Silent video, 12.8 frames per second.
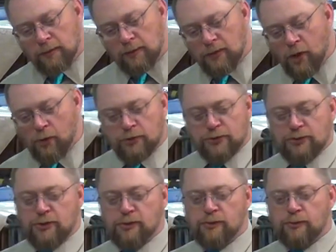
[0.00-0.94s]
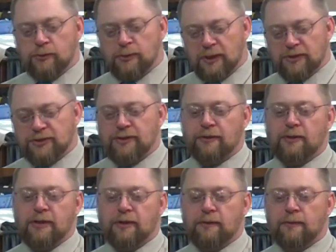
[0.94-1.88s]
goes to
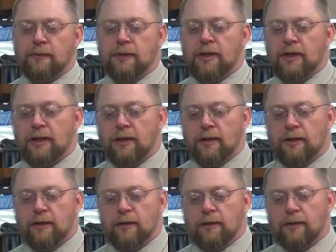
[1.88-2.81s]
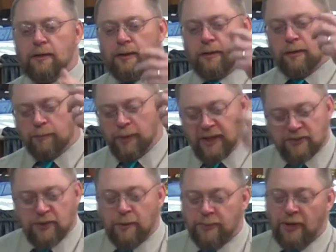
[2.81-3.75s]
Assyria,
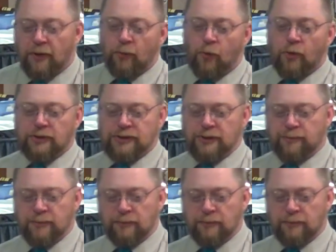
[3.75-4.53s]
picks up their worship,